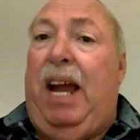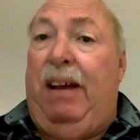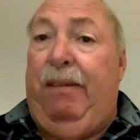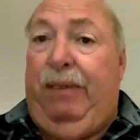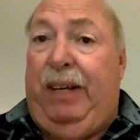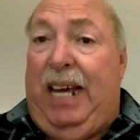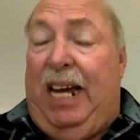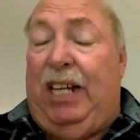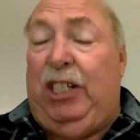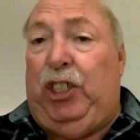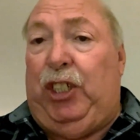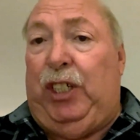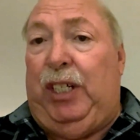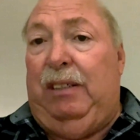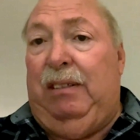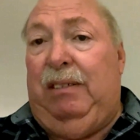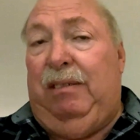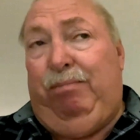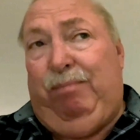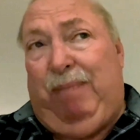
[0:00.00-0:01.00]

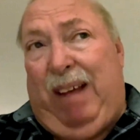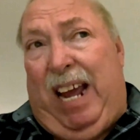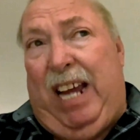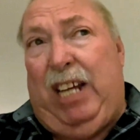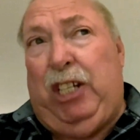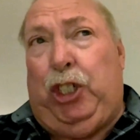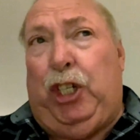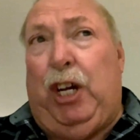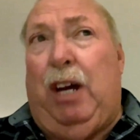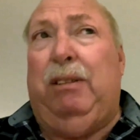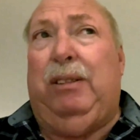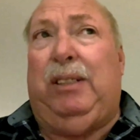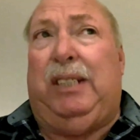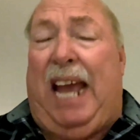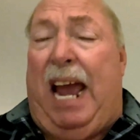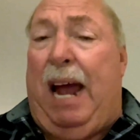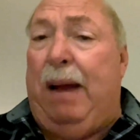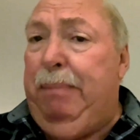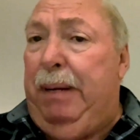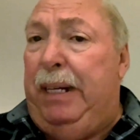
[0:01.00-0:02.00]
aviation air shows
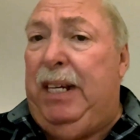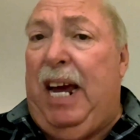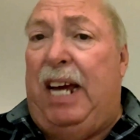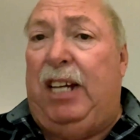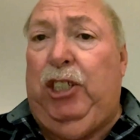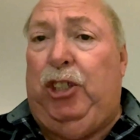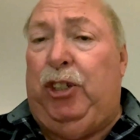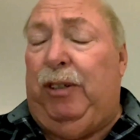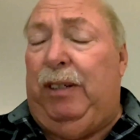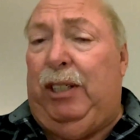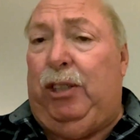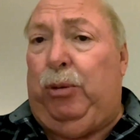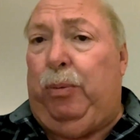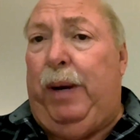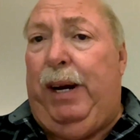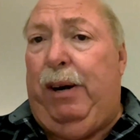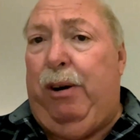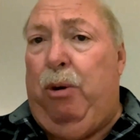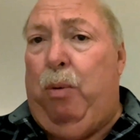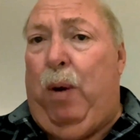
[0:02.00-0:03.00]
can be
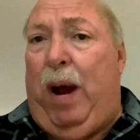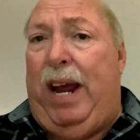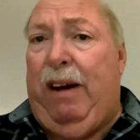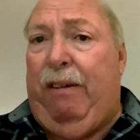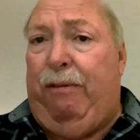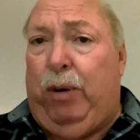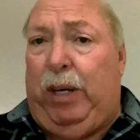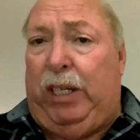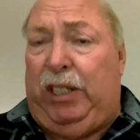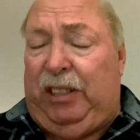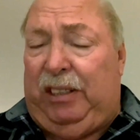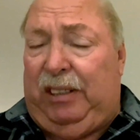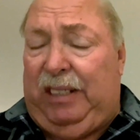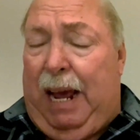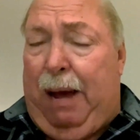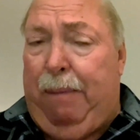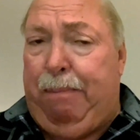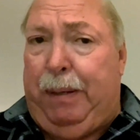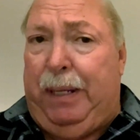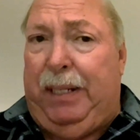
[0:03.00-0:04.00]
dangerous. We're aware of what
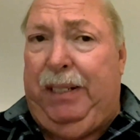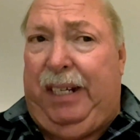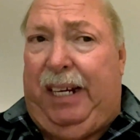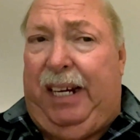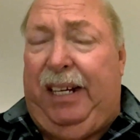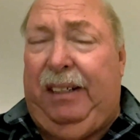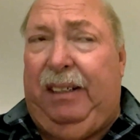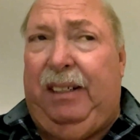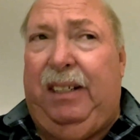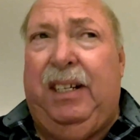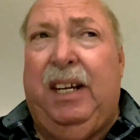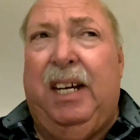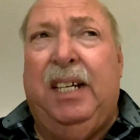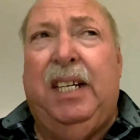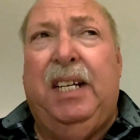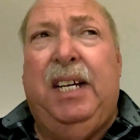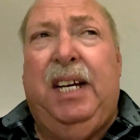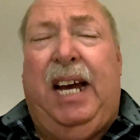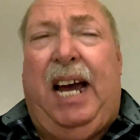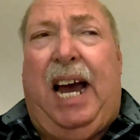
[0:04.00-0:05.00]
just happened in
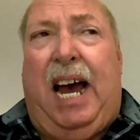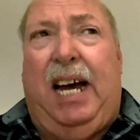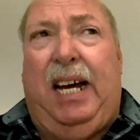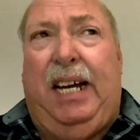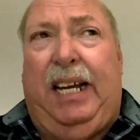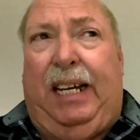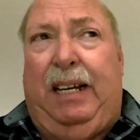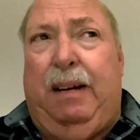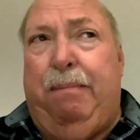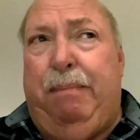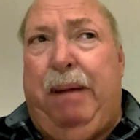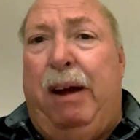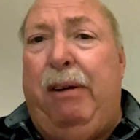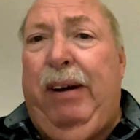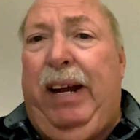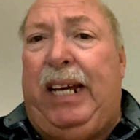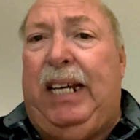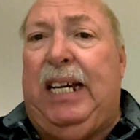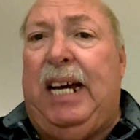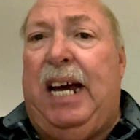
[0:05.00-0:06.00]

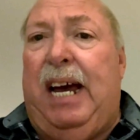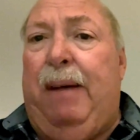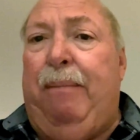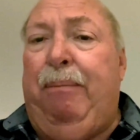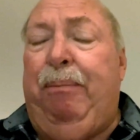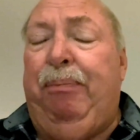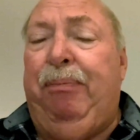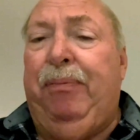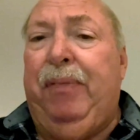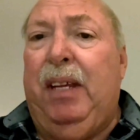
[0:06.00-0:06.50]
America.